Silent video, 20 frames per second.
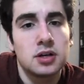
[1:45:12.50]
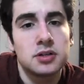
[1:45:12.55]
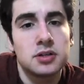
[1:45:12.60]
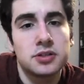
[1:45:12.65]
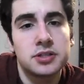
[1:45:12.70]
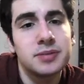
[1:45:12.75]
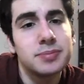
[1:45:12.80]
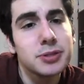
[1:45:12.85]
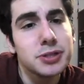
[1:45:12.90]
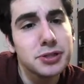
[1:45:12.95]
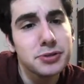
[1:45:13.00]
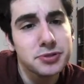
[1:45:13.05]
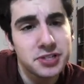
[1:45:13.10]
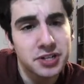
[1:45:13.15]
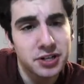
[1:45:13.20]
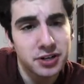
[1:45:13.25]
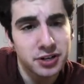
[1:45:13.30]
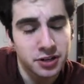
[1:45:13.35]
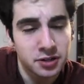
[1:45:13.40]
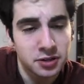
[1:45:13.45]
Number two,
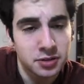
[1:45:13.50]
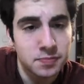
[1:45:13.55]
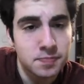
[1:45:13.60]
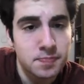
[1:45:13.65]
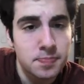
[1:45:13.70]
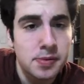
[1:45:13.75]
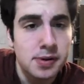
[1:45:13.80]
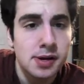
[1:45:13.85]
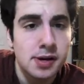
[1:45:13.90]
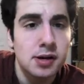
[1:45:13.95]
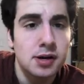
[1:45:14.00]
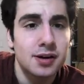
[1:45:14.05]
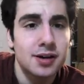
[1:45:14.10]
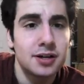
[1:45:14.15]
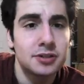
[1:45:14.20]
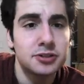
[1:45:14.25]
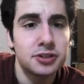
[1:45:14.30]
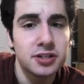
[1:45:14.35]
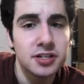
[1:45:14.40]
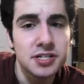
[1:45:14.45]
Turd. A
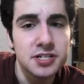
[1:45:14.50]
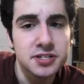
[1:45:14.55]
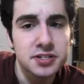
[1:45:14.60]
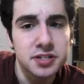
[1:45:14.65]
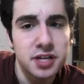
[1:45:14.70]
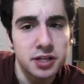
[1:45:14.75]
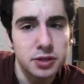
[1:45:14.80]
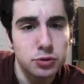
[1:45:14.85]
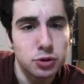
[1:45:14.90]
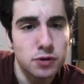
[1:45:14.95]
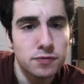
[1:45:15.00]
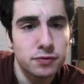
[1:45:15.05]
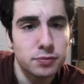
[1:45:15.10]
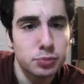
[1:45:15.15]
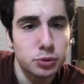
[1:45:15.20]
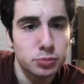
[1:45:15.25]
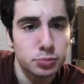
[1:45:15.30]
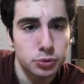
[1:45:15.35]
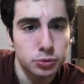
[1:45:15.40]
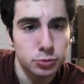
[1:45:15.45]
turd is another word for
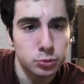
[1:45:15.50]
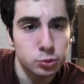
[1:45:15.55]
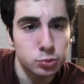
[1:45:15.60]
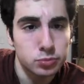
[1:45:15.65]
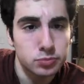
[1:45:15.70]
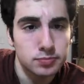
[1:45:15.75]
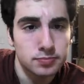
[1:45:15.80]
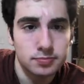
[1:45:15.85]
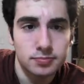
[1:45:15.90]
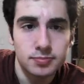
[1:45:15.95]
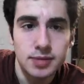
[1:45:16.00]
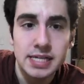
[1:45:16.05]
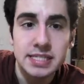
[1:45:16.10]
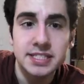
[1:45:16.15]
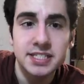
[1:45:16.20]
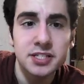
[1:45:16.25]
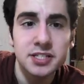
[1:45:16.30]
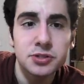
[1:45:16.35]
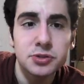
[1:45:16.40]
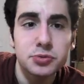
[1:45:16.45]
poo poo. And
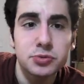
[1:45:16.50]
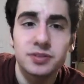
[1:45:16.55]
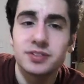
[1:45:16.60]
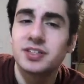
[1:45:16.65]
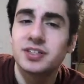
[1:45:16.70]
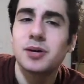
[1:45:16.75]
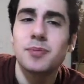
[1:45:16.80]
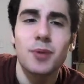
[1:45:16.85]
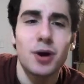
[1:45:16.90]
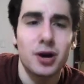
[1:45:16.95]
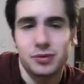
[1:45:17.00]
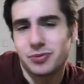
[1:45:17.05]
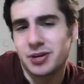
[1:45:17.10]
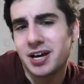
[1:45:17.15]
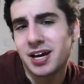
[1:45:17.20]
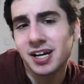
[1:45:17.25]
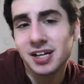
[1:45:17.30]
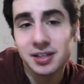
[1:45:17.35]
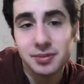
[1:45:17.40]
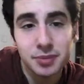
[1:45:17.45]
since, come on, we
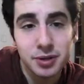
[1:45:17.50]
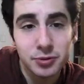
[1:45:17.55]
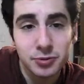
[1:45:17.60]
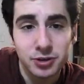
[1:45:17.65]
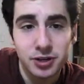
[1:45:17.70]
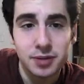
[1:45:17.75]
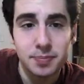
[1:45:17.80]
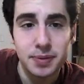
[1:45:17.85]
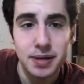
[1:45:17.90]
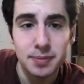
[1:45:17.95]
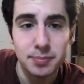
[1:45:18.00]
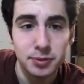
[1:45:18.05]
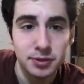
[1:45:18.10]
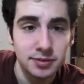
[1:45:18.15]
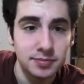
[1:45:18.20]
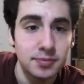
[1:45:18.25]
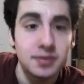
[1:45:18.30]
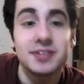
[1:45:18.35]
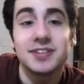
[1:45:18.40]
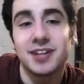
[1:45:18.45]
gotta admit we're all
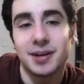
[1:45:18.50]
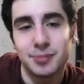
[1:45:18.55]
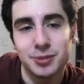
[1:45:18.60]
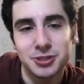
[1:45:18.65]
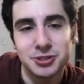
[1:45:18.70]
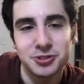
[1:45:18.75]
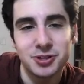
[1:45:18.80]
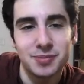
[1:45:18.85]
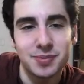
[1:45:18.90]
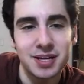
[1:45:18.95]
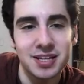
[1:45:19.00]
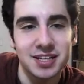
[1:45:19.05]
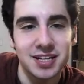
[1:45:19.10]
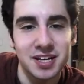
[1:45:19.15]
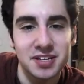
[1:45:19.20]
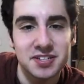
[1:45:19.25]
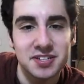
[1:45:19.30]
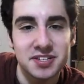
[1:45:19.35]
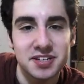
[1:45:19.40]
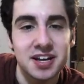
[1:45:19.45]
people, number two on my
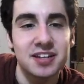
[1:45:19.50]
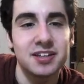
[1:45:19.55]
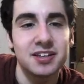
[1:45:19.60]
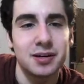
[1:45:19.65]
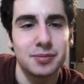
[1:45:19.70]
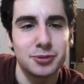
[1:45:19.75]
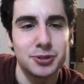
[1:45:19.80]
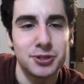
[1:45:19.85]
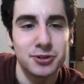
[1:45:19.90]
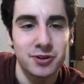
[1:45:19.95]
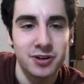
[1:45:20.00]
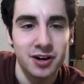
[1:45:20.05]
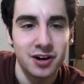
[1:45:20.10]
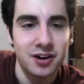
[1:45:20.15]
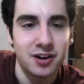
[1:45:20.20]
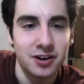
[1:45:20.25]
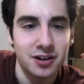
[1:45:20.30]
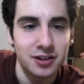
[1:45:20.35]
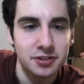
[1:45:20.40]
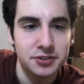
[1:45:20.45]
list. Number two in our
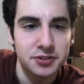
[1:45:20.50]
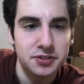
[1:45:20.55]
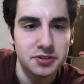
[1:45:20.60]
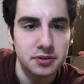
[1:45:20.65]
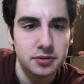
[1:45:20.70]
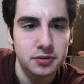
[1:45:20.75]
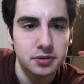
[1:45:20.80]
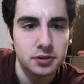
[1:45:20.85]
hearts.